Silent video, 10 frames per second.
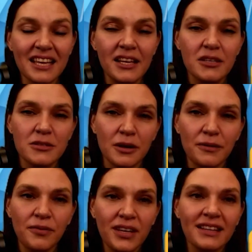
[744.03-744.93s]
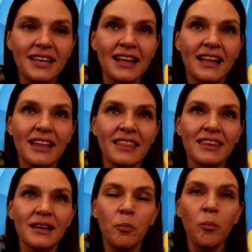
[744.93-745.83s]
So I think that
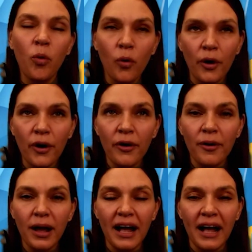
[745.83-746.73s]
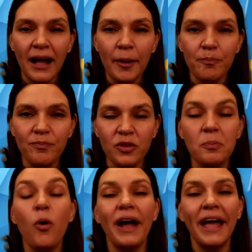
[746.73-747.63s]
the more
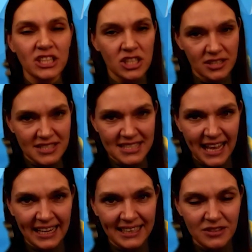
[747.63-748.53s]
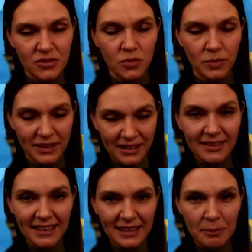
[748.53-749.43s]
actions I can do within
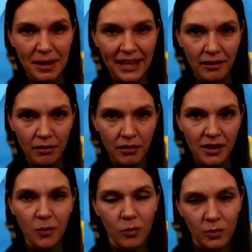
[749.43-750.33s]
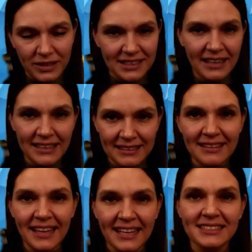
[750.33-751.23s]
the email with like
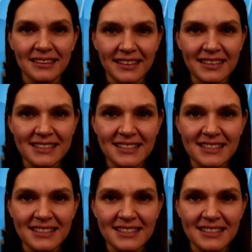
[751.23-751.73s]
less clicks,